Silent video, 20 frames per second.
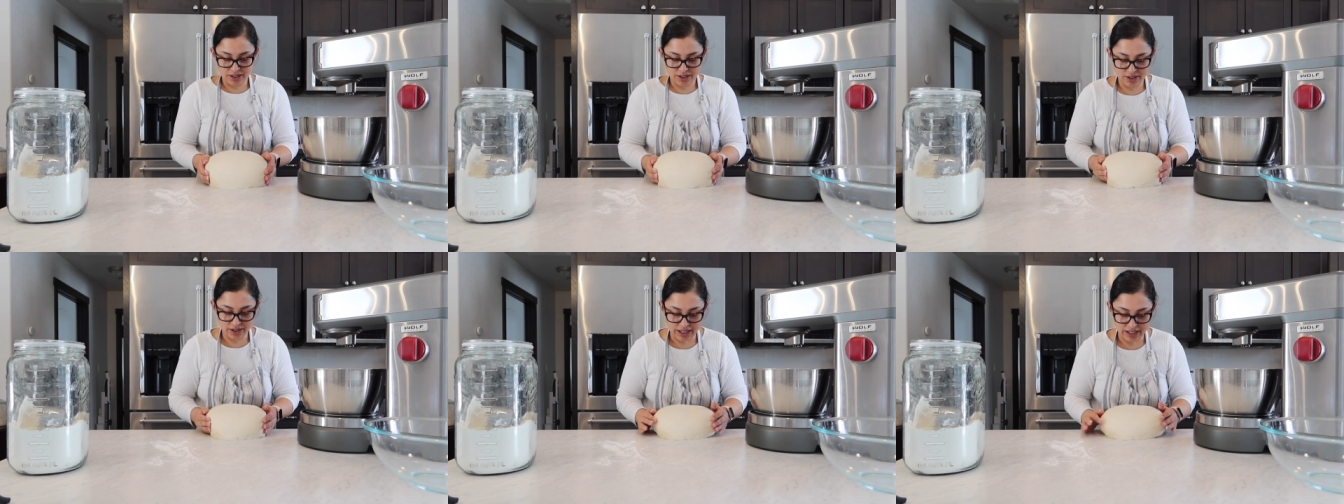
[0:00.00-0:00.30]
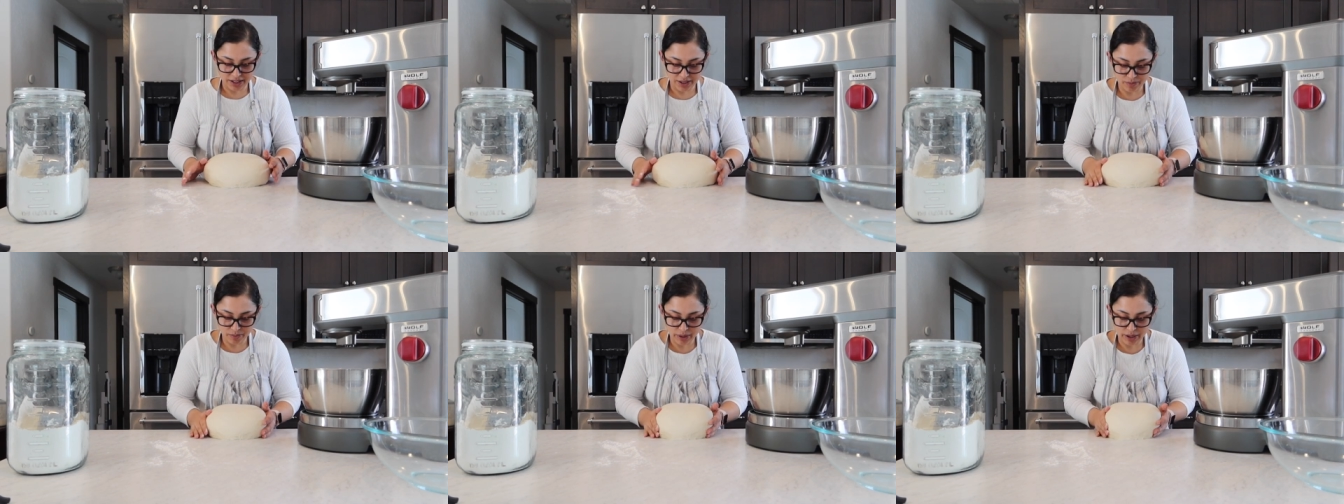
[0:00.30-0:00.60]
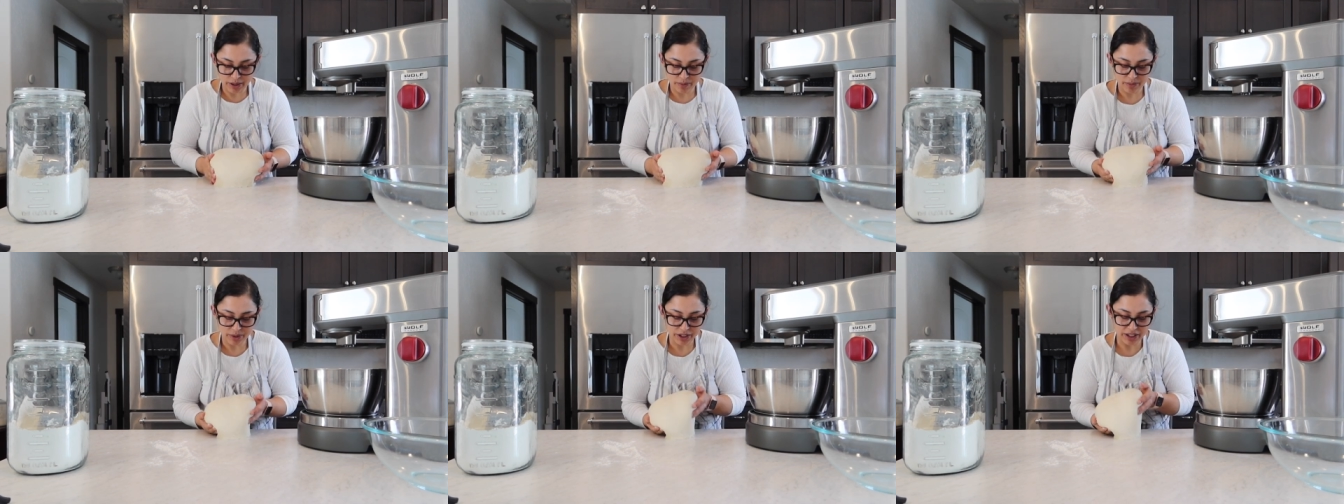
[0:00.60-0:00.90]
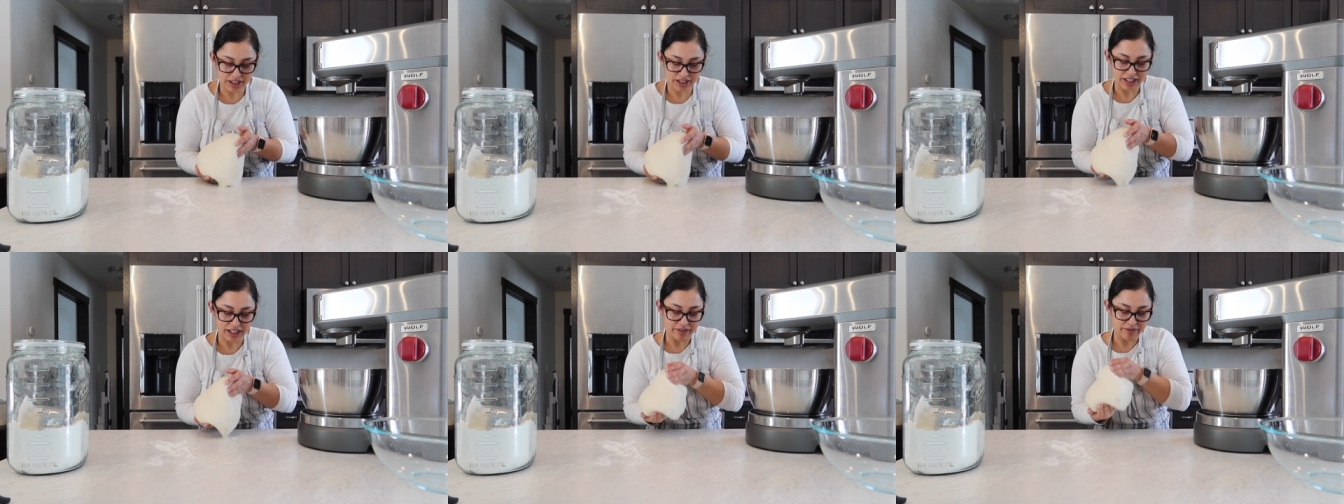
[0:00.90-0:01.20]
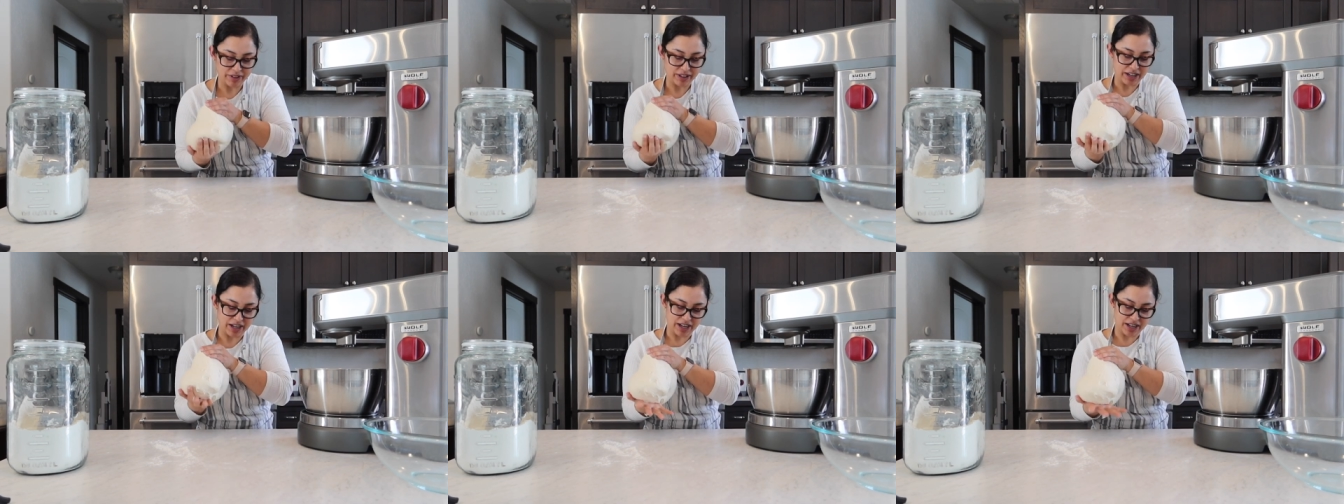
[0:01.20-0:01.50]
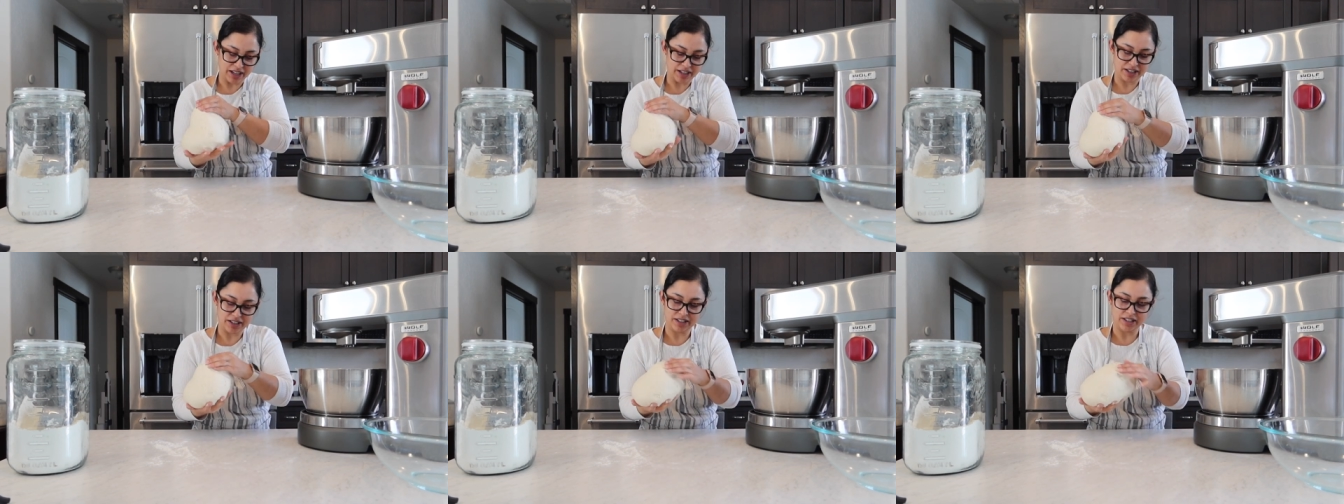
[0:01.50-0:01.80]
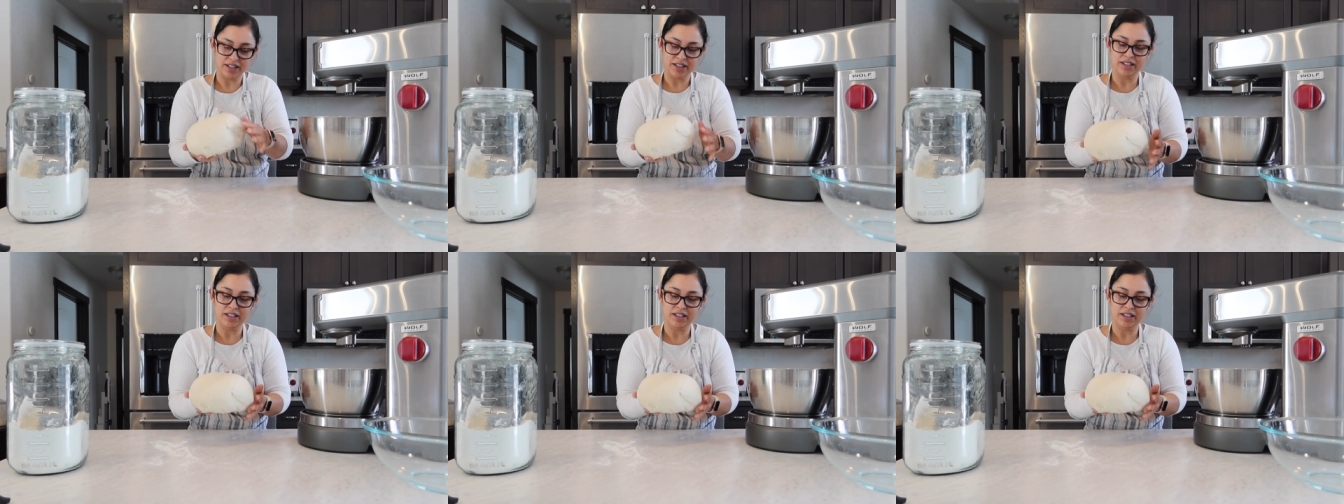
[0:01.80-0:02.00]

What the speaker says: that's where I'm gonna leave it at.